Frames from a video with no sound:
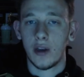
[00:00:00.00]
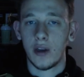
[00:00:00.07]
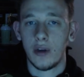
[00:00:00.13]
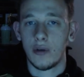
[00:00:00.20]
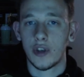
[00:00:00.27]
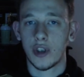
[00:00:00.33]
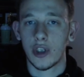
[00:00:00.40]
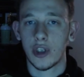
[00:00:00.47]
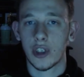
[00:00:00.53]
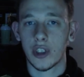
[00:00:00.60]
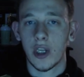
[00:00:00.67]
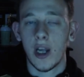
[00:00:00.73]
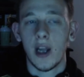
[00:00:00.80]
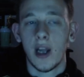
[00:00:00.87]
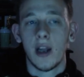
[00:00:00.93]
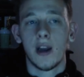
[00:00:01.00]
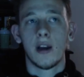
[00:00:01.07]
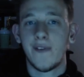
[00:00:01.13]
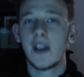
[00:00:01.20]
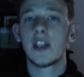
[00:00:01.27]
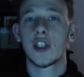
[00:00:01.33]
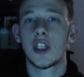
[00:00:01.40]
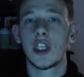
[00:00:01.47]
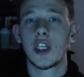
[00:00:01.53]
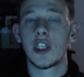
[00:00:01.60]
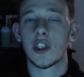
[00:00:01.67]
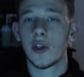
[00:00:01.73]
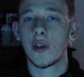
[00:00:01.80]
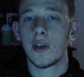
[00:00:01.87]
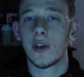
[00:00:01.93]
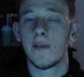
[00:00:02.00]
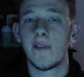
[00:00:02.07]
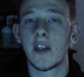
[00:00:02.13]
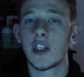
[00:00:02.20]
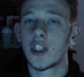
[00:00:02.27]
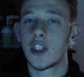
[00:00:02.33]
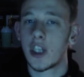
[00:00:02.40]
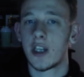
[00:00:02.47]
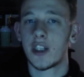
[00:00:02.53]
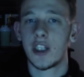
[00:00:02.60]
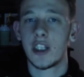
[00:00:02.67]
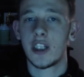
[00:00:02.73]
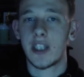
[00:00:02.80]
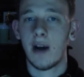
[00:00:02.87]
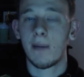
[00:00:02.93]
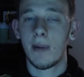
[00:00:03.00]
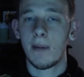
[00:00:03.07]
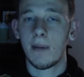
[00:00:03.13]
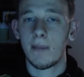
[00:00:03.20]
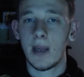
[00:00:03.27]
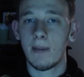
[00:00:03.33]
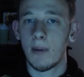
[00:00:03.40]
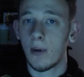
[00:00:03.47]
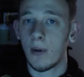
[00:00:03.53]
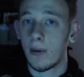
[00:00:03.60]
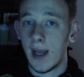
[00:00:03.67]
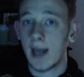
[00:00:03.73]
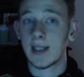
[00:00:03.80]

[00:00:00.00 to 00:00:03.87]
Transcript: guy who's just, she thinks she's good and thinks that she's helping people,